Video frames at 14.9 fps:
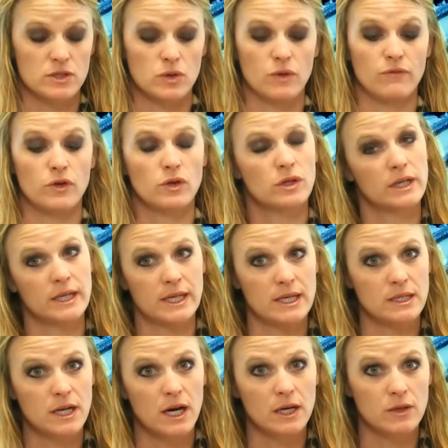So if you're looking
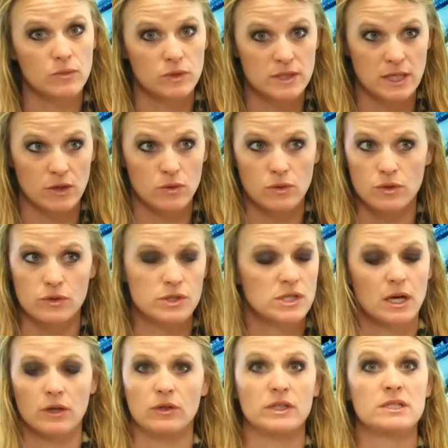at dotted ones that go
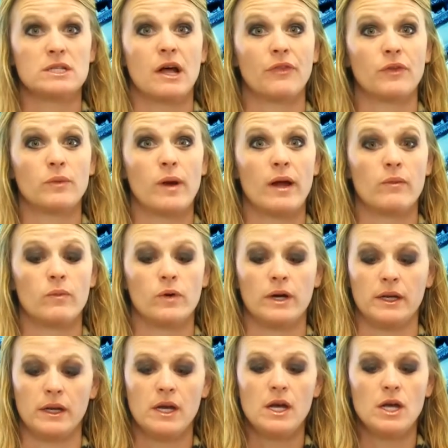horizontal, it's not the right one.